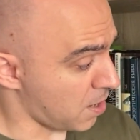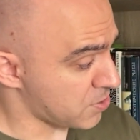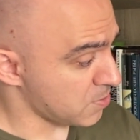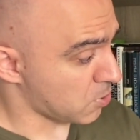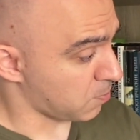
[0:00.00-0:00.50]

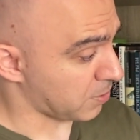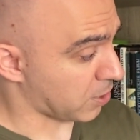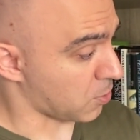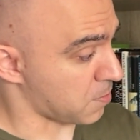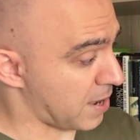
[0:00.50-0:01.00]
zebra
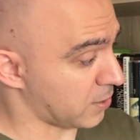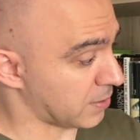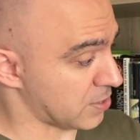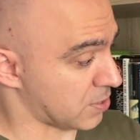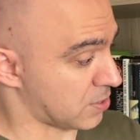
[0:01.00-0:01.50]
pleco male
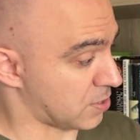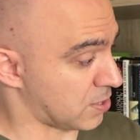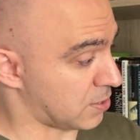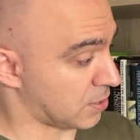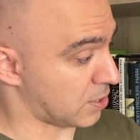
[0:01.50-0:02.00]
is
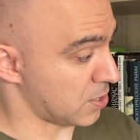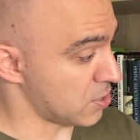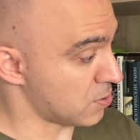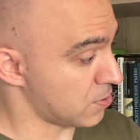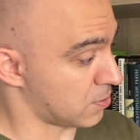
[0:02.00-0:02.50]
sitting
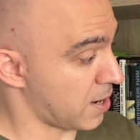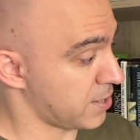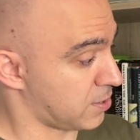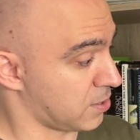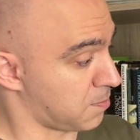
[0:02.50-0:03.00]
here
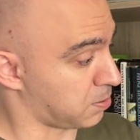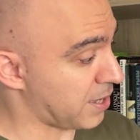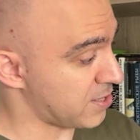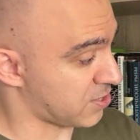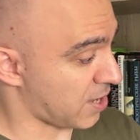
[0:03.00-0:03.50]
right in the
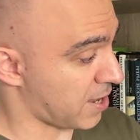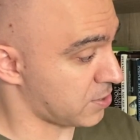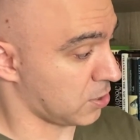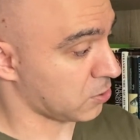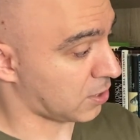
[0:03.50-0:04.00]
plain
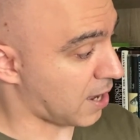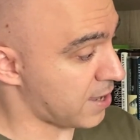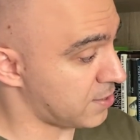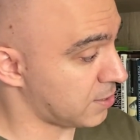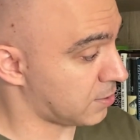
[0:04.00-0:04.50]
sight, not
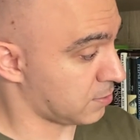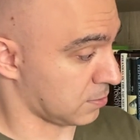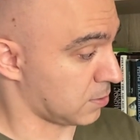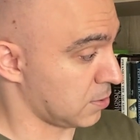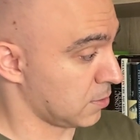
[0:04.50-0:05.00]
hiding.
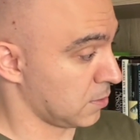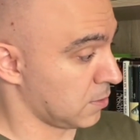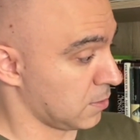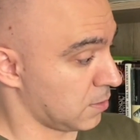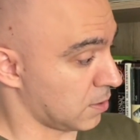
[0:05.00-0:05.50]

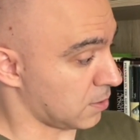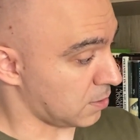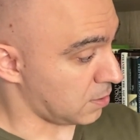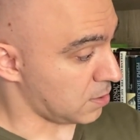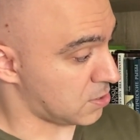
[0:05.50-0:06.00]

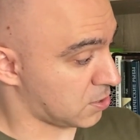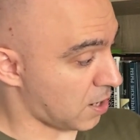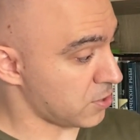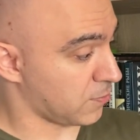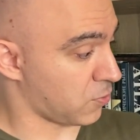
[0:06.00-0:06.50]
It's
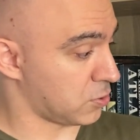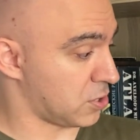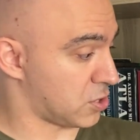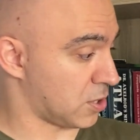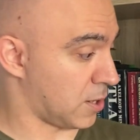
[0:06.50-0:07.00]
kind of on
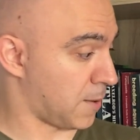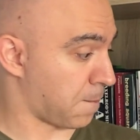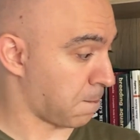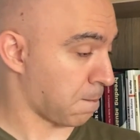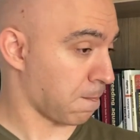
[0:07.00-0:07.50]
its
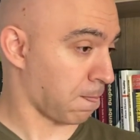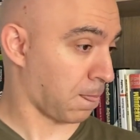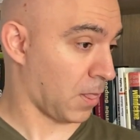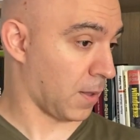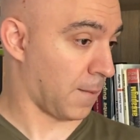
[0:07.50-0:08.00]

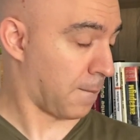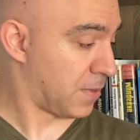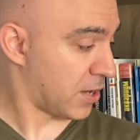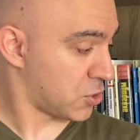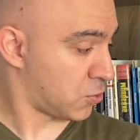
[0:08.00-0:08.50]

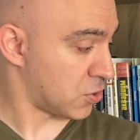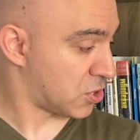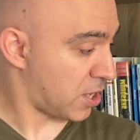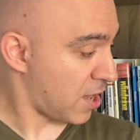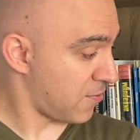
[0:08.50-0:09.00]
next to
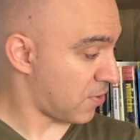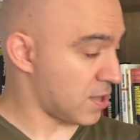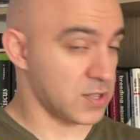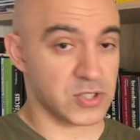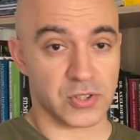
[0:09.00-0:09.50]
its cave,
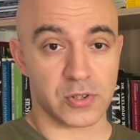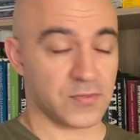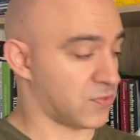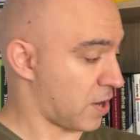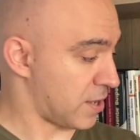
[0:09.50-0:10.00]
and it's not
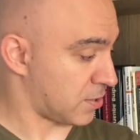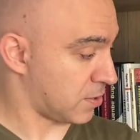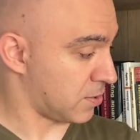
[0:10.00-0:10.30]
afraid.